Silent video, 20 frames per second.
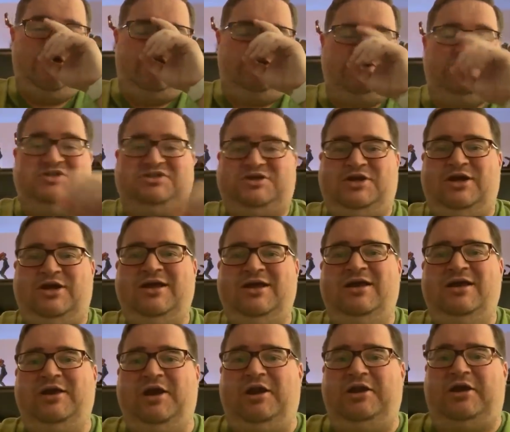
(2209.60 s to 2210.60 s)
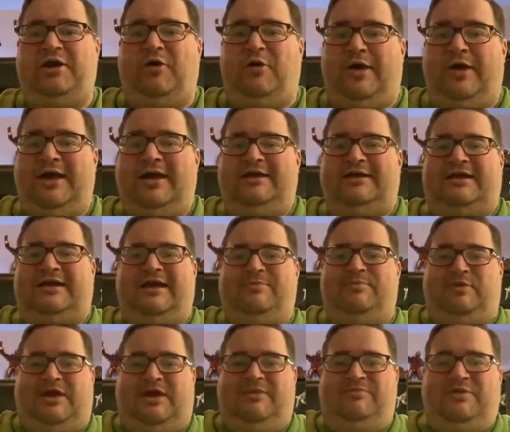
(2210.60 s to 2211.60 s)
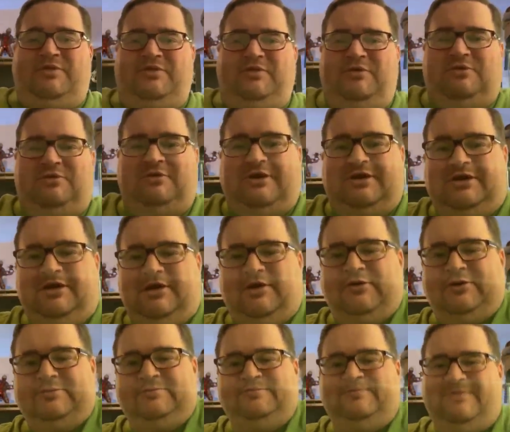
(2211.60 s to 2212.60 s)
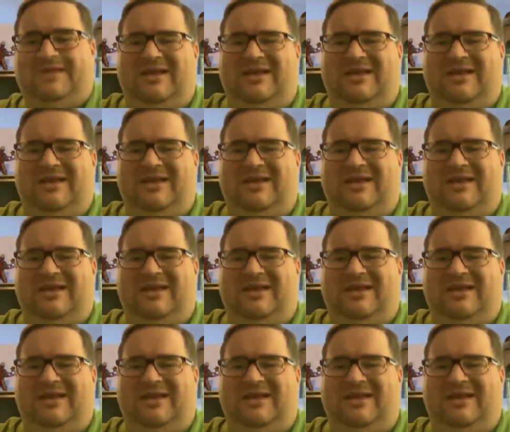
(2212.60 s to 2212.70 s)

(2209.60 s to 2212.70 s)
Just gonna go ahead and keep the new thread going.